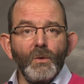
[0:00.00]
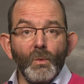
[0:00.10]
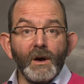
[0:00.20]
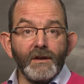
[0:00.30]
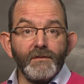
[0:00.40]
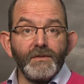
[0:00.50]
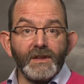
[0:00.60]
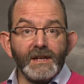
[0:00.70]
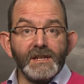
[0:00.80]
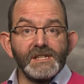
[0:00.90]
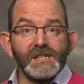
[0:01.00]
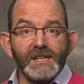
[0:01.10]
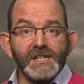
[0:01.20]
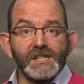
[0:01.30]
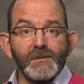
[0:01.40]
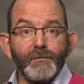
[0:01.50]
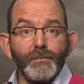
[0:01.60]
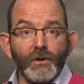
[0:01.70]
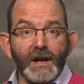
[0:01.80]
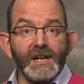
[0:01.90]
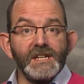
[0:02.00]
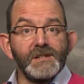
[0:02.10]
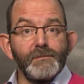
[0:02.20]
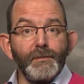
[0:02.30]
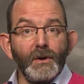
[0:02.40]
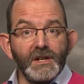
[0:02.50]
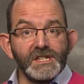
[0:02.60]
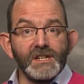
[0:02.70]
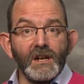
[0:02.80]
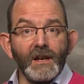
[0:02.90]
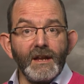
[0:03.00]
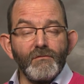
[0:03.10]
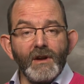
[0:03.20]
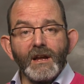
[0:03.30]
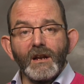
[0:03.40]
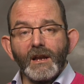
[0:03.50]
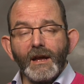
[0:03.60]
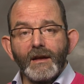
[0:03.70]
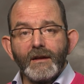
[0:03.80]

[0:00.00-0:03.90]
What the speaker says: One of these is prays personally regularly.